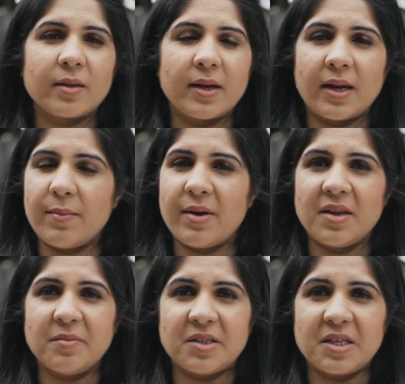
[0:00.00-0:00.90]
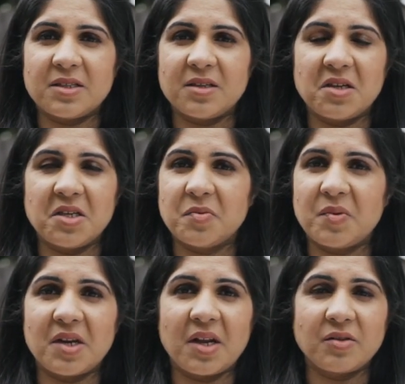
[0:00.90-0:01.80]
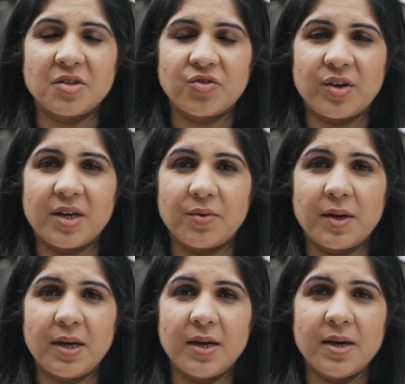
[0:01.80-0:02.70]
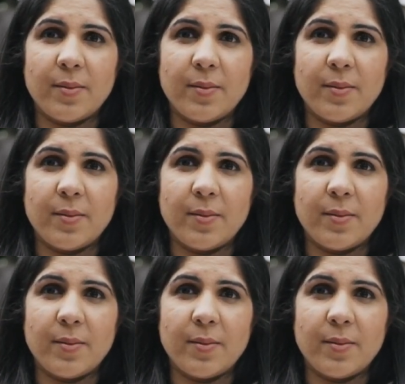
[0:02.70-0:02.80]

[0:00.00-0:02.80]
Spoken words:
and I made him taste it, he spit it out straight away.